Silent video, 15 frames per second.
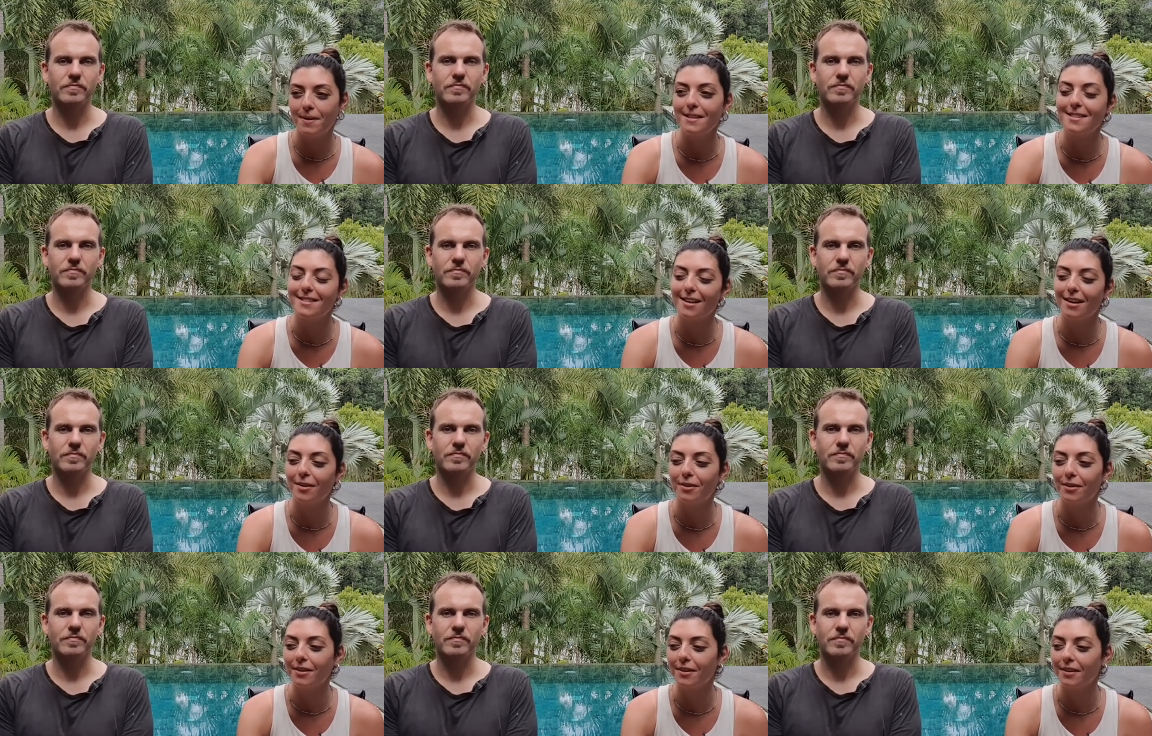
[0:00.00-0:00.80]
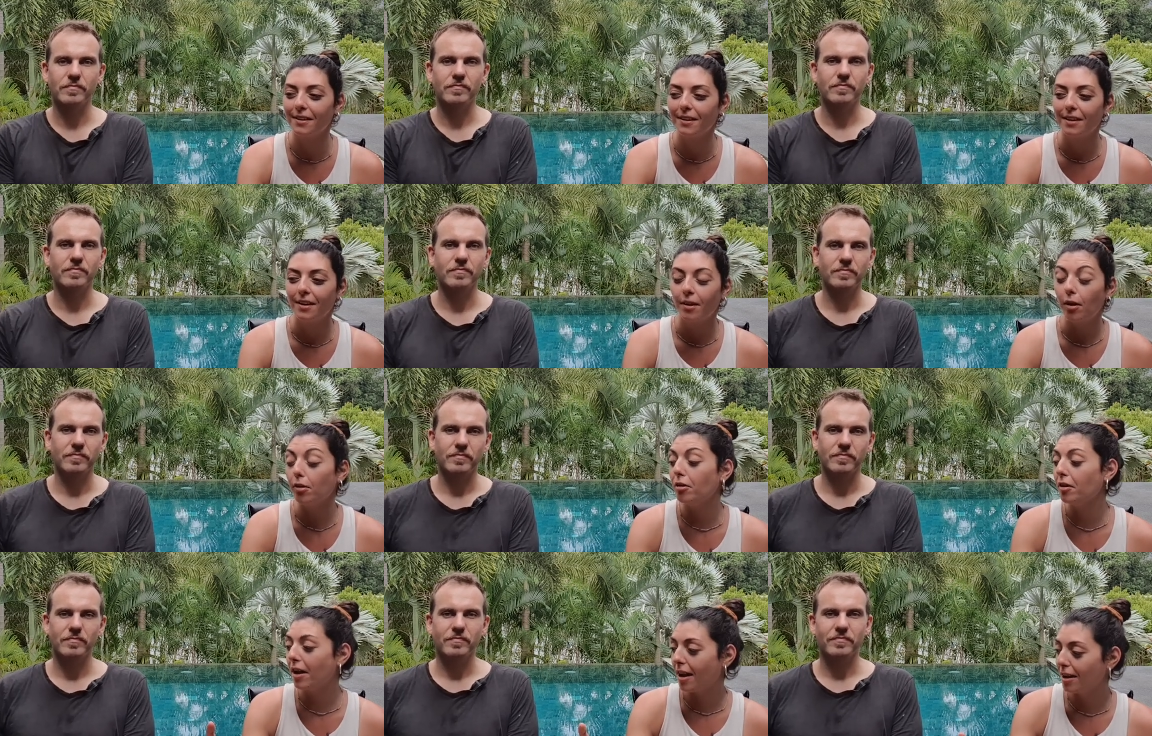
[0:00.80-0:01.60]
Speaker 1: pizza or, although
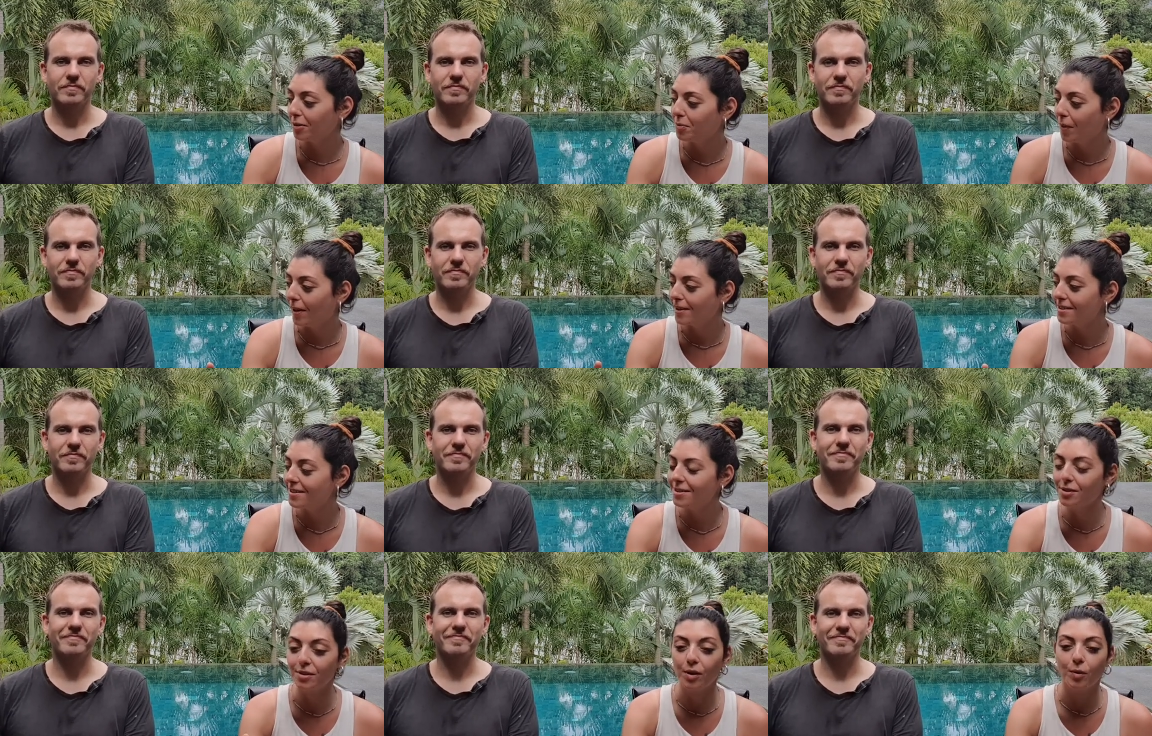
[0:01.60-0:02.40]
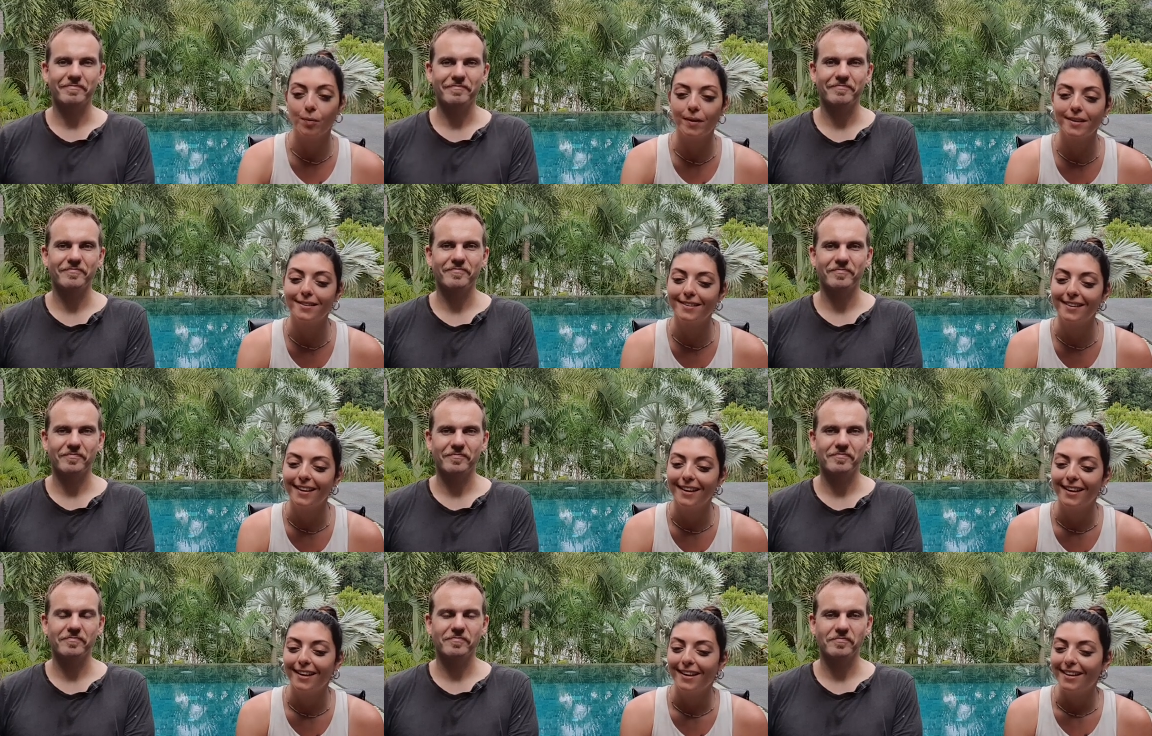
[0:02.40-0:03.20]
I had once, you know, but
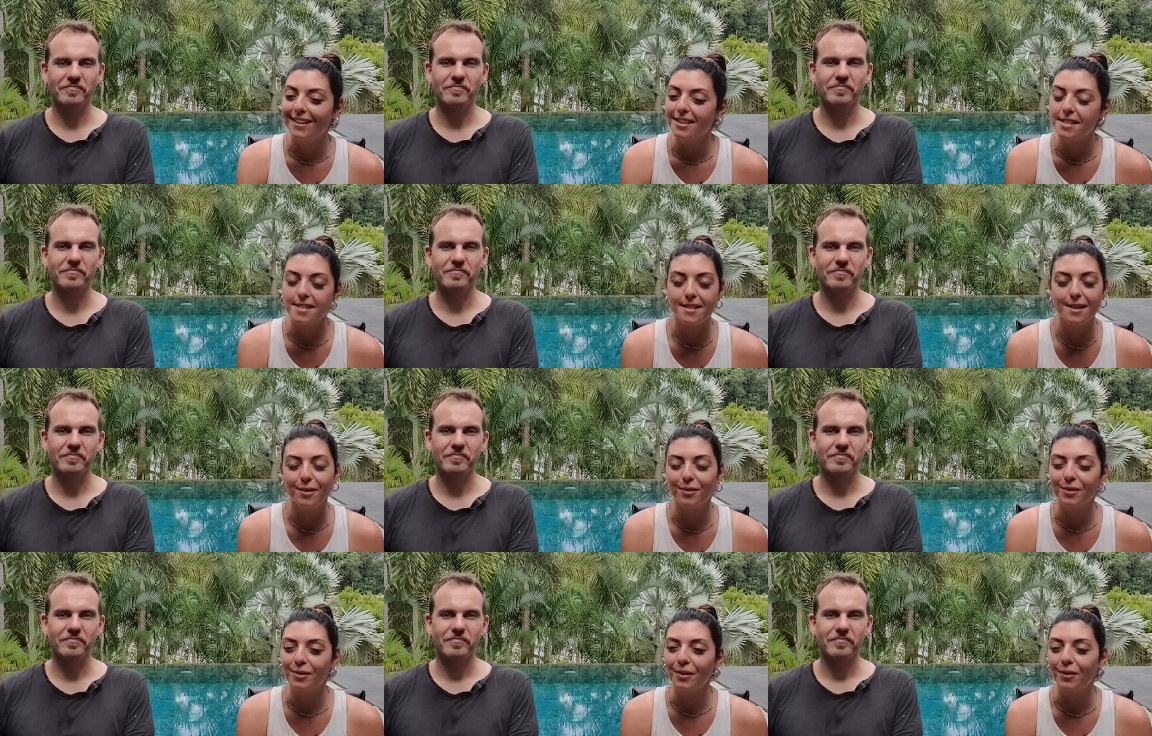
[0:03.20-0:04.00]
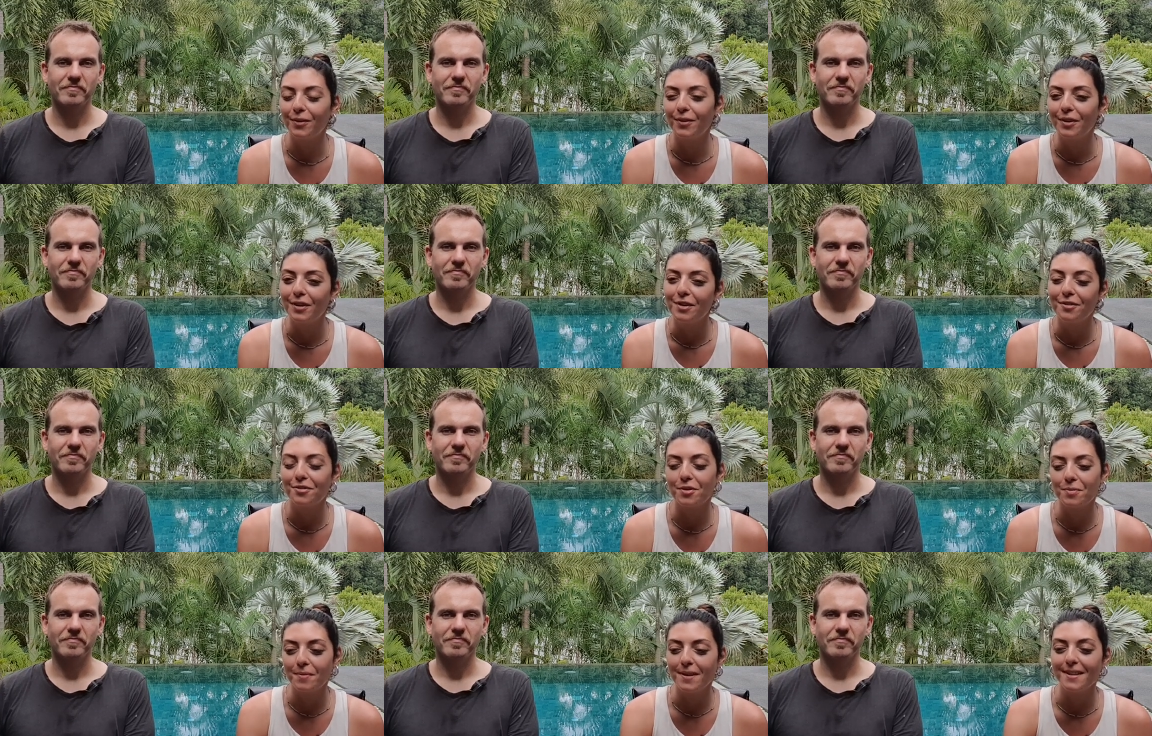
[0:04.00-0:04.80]
still, you know,
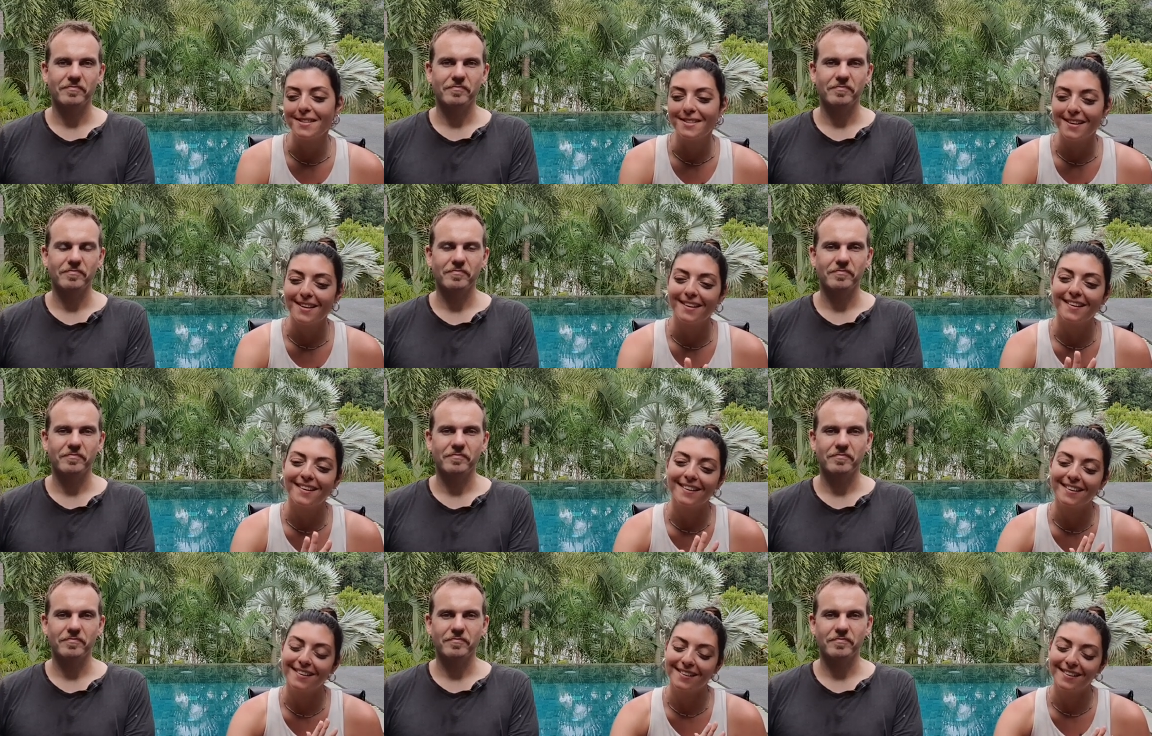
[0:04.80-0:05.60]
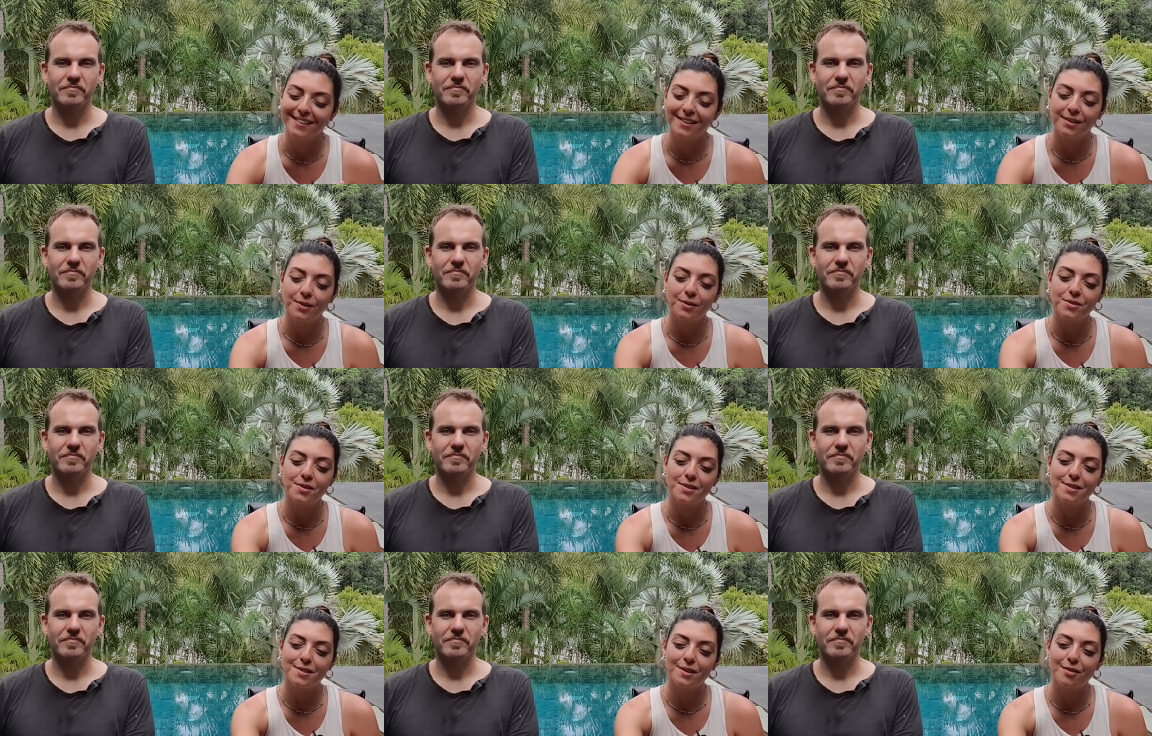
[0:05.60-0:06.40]
for me it's like, you know,
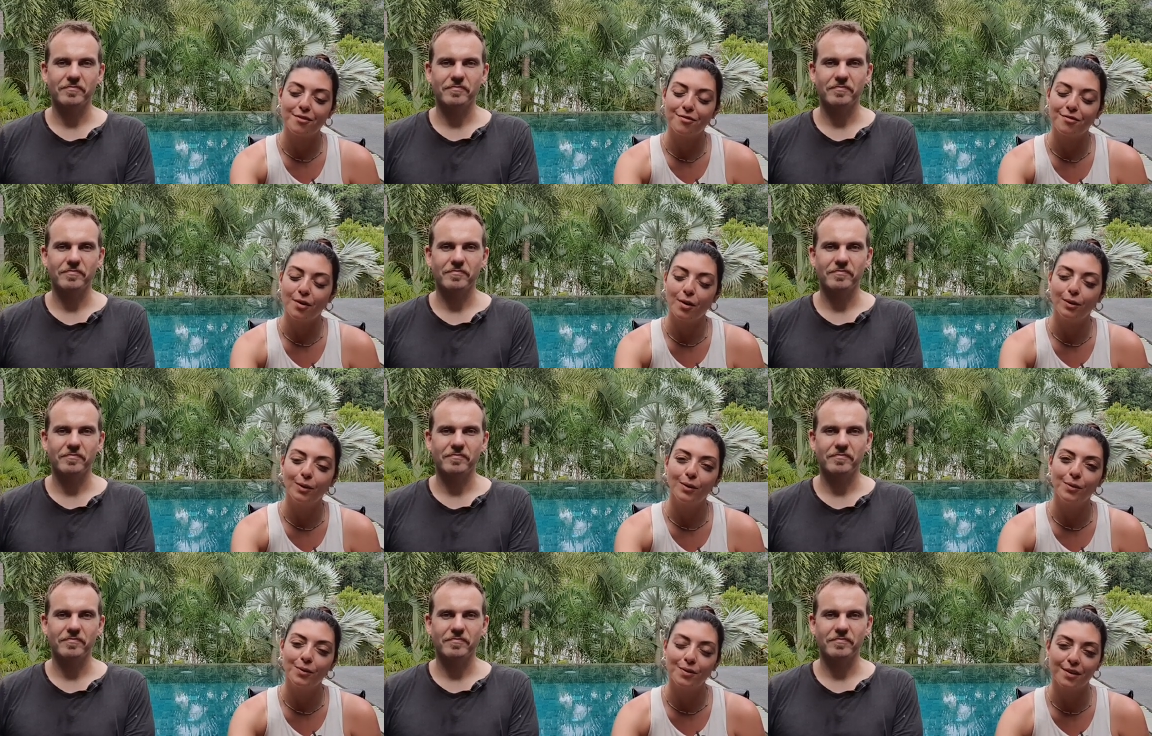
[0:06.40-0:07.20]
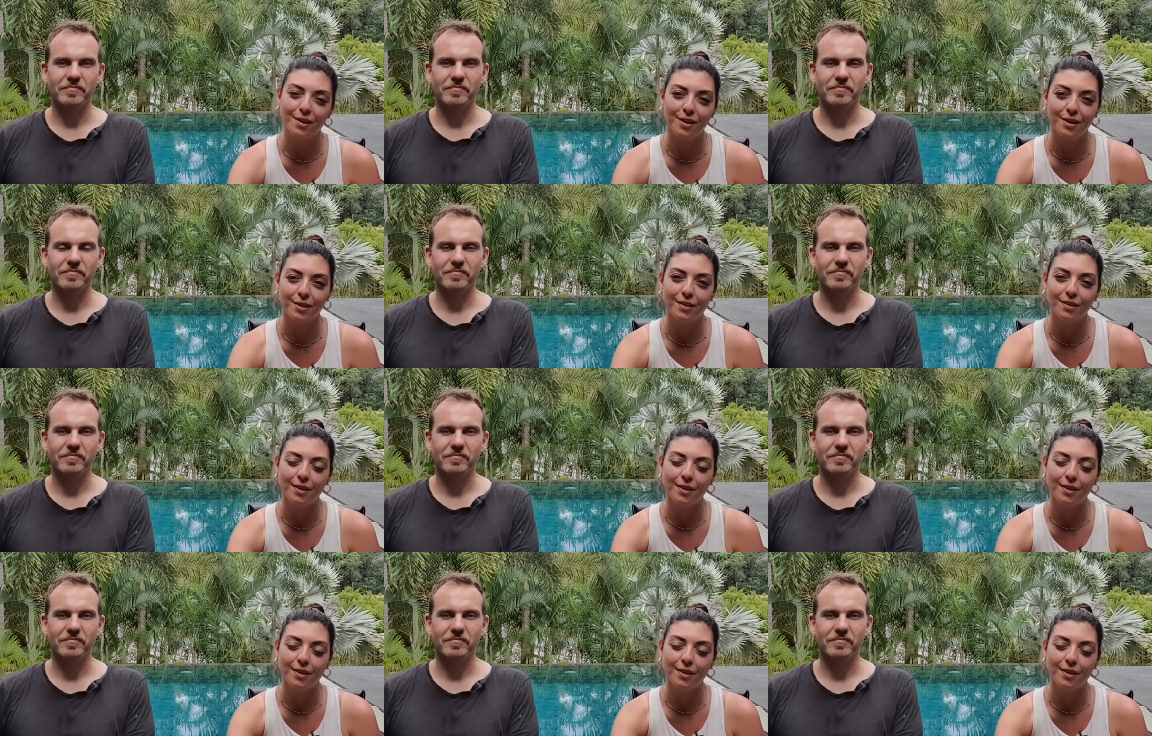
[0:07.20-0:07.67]
just follow their